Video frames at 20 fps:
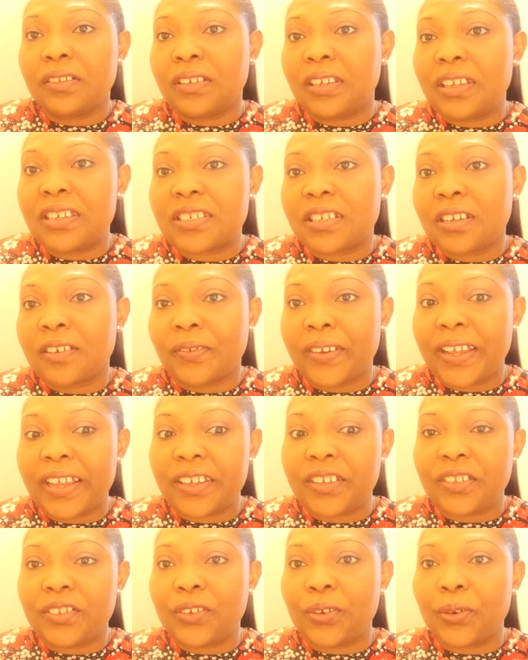instead of
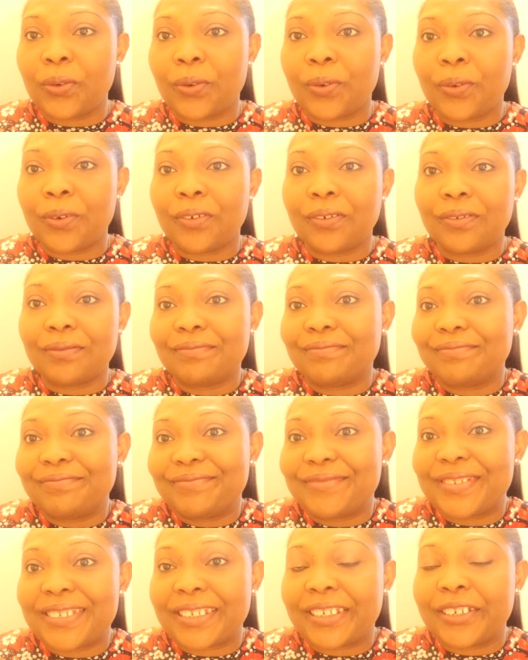letting your
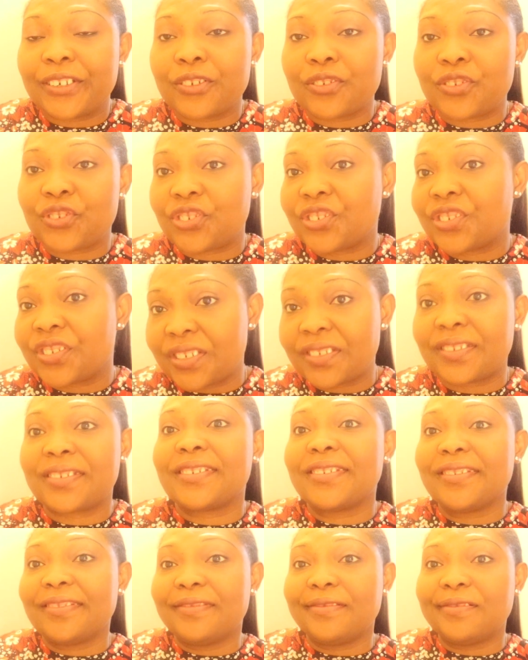skills
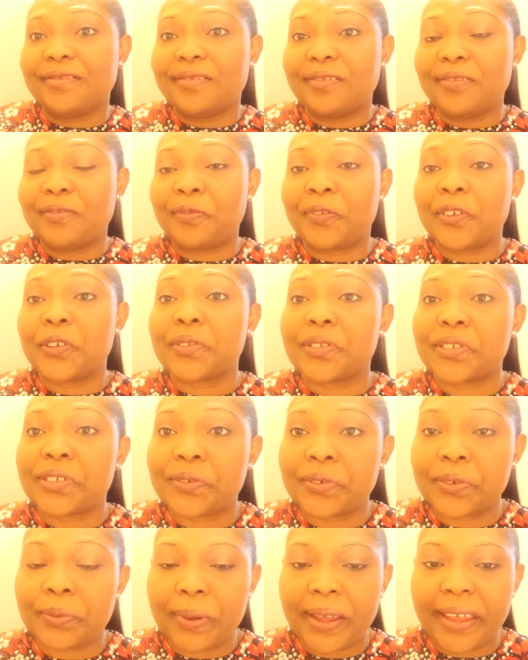just
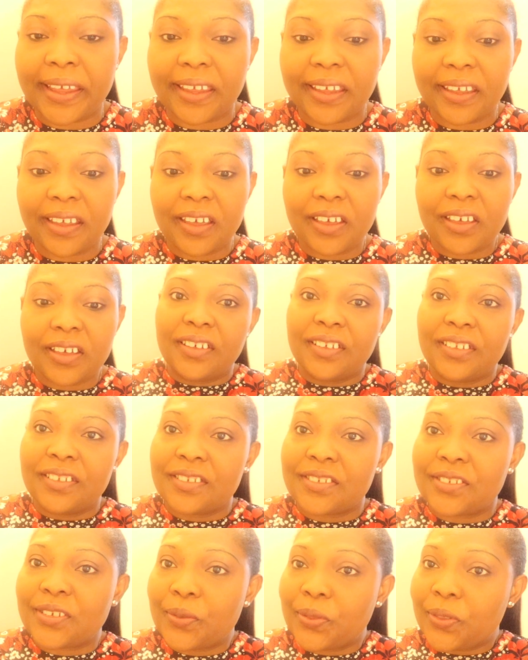filter away.
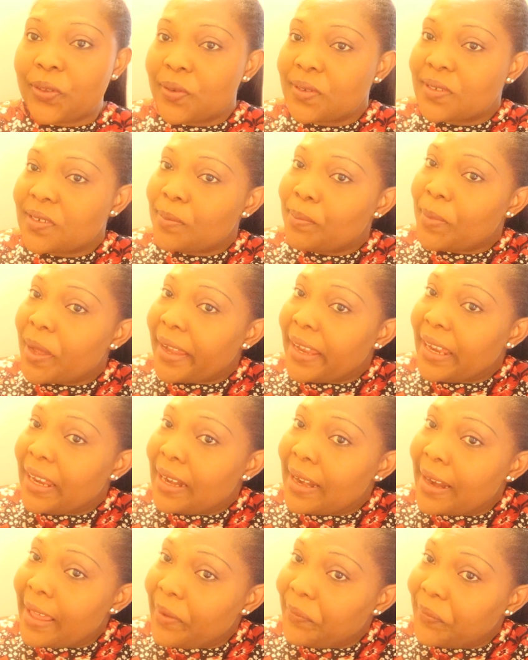So those are my
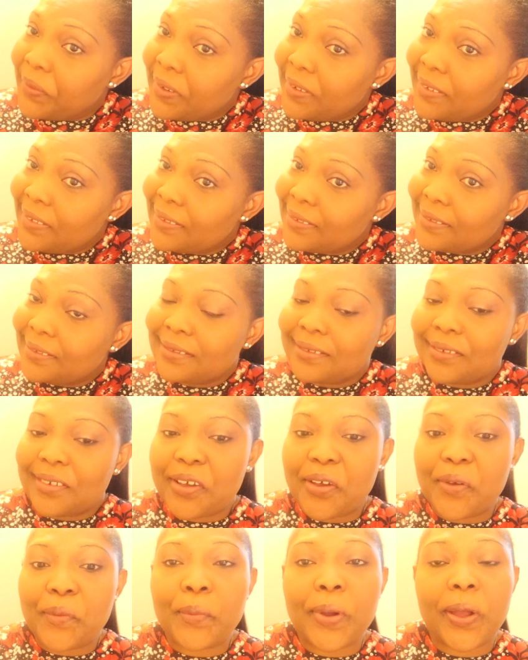11
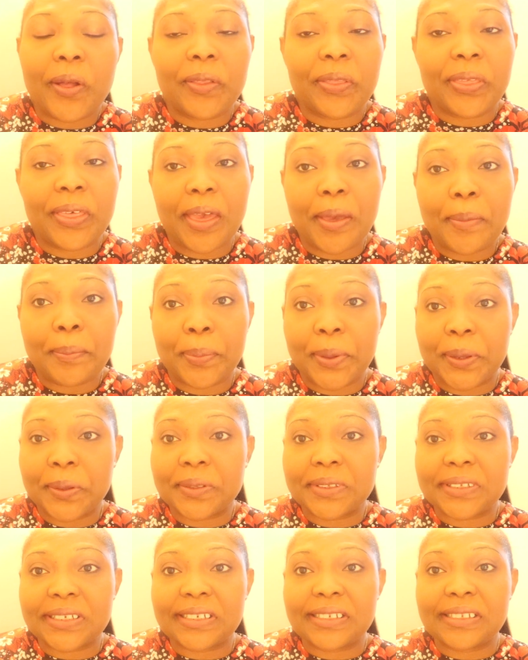wealth
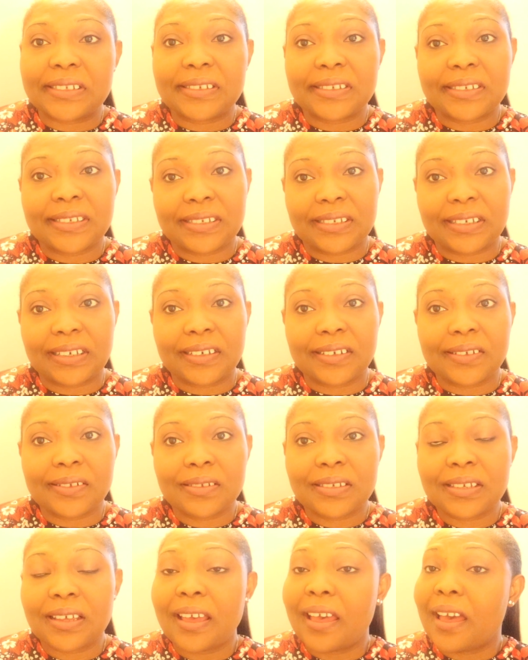building
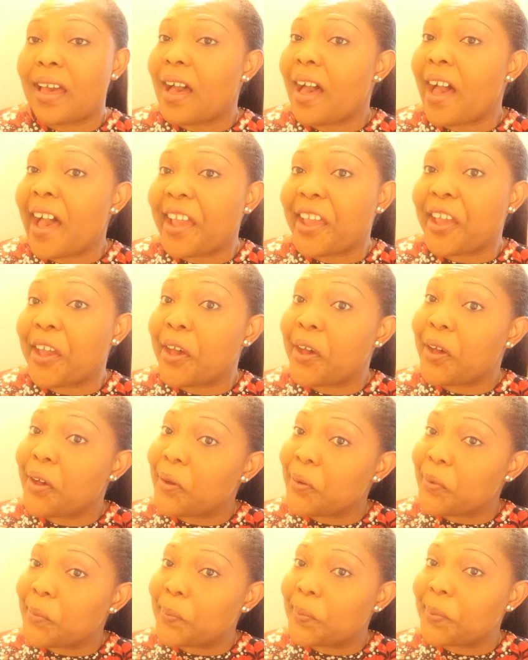skills. I
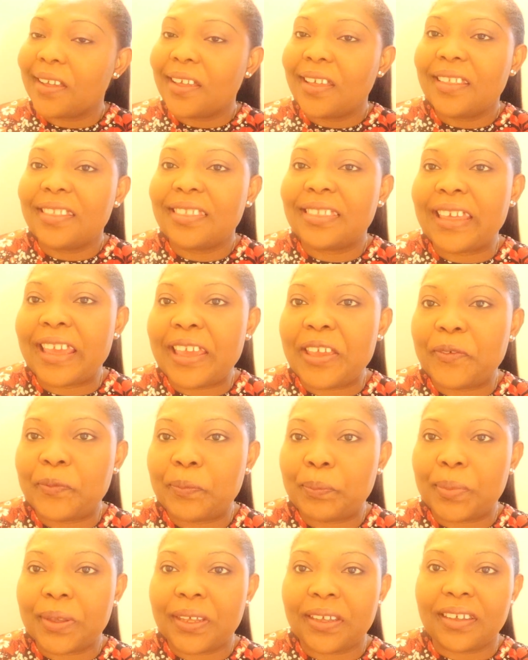hope they've
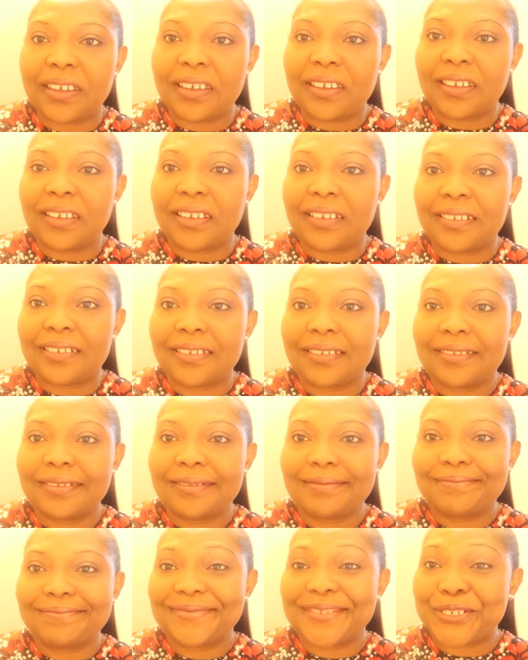been
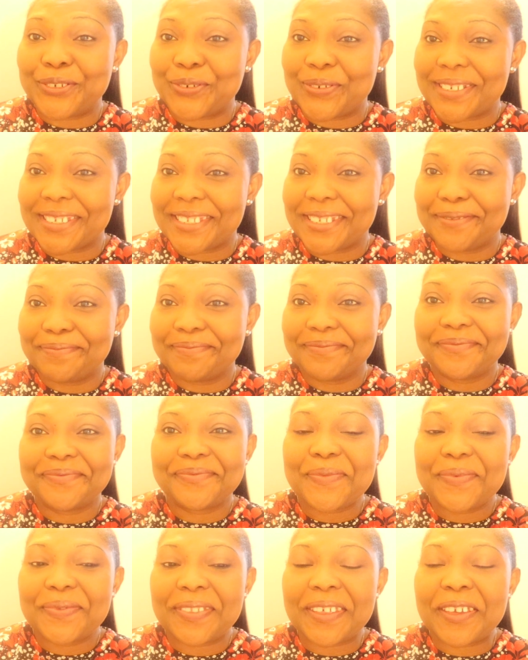interesting,
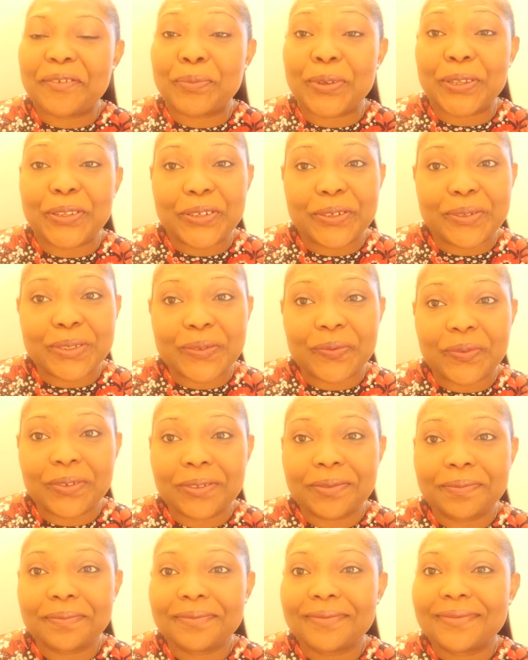they've been
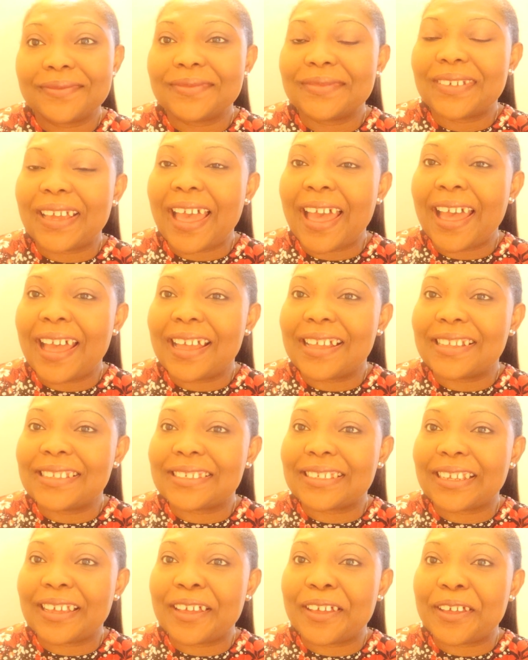useful, and